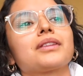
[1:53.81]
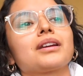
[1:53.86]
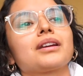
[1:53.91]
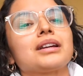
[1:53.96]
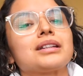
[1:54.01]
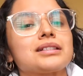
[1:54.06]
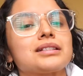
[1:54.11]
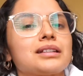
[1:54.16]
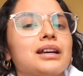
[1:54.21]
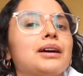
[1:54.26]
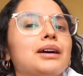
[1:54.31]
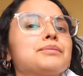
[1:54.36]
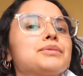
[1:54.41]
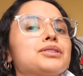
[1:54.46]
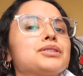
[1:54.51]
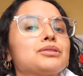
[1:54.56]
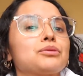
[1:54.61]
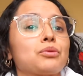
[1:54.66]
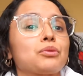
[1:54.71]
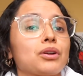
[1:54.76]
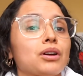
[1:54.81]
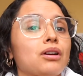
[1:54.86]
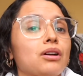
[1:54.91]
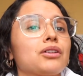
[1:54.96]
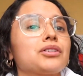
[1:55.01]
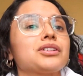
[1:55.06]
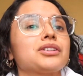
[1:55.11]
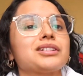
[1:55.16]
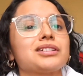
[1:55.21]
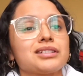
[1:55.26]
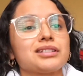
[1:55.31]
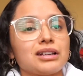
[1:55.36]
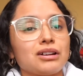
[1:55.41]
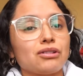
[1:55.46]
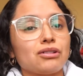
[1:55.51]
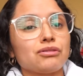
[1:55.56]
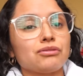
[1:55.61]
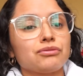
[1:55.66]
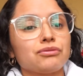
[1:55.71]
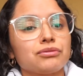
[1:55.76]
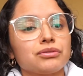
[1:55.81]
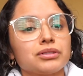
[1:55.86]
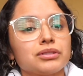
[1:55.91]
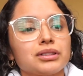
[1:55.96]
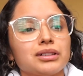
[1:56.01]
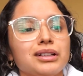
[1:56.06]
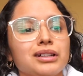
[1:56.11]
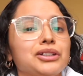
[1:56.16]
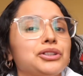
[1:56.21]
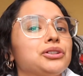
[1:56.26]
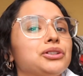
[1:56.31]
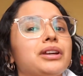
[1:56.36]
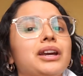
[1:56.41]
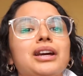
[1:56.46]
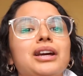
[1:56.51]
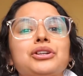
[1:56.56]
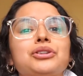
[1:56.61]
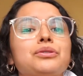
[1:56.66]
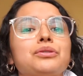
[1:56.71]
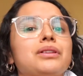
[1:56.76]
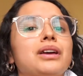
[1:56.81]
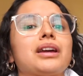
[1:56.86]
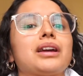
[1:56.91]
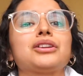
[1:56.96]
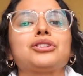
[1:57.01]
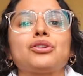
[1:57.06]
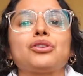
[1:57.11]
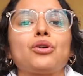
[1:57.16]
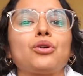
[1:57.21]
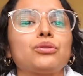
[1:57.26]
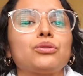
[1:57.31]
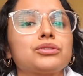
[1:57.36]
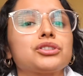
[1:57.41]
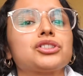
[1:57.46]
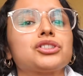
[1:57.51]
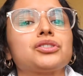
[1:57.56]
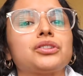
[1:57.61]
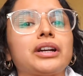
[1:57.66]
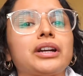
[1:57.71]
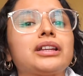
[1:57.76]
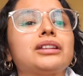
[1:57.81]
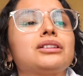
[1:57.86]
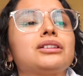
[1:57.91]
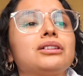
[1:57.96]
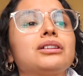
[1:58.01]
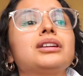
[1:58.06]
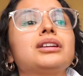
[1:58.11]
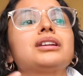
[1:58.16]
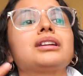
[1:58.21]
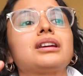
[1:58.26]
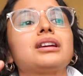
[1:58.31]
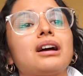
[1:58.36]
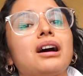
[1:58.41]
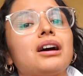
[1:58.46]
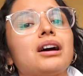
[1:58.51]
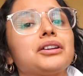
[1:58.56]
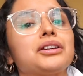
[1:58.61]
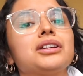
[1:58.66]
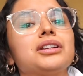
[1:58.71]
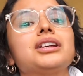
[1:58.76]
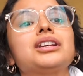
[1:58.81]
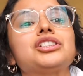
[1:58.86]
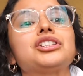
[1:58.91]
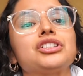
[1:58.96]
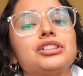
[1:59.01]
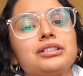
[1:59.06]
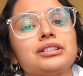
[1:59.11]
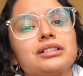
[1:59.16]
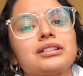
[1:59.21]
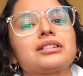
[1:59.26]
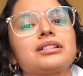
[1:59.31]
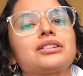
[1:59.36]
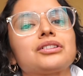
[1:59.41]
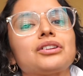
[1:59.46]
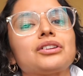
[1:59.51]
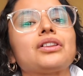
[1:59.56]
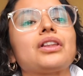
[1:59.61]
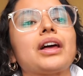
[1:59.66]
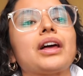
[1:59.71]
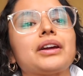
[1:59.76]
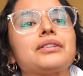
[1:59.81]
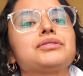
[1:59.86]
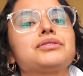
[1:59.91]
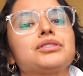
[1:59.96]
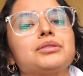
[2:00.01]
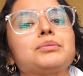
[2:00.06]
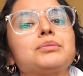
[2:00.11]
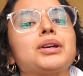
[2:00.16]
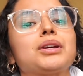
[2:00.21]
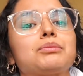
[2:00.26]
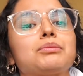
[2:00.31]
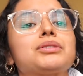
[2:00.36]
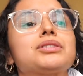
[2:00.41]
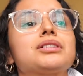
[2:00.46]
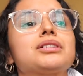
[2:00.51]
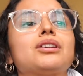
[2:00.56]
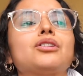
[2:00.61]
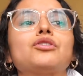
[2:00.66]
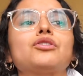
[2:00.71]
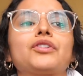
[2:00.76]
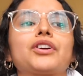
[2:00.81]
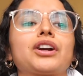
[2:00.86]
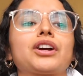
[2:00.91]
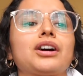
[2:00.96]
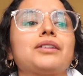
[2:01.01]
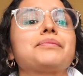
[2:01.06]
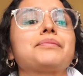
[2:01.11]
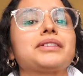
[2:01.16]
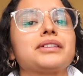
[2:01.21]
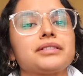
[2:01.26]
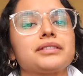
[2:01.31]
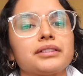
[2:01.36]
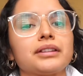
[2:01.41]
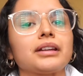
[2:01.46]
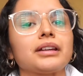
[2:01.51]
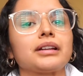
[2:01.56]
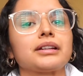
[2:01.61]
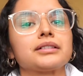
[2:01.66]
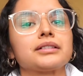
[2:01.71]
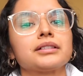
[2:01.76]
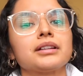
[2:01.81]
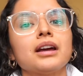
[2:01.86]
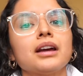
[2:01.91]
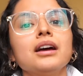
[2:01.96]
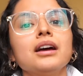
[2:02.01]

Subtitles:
It's time to work on yourself. And you can't do that in your own strength. You need God, you need Jesus in your life to be able to overcome these things.